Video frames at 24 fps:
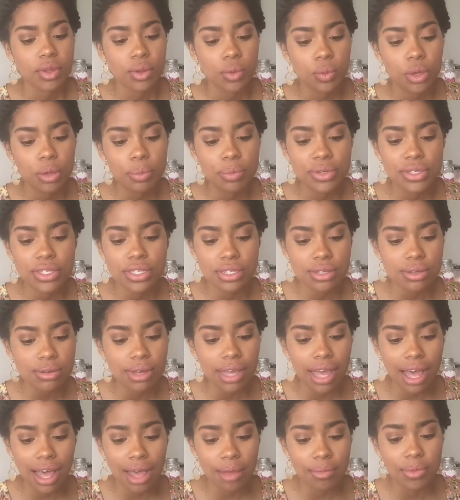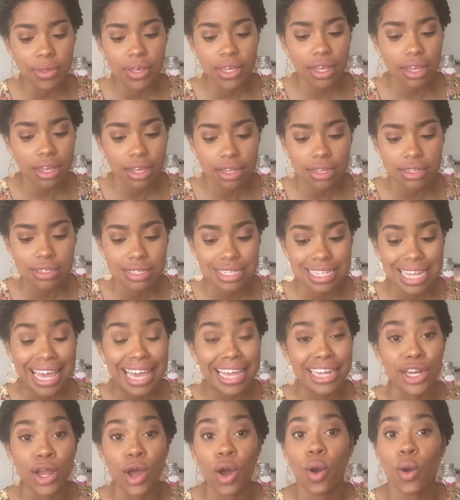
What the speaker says: We pursue God because, and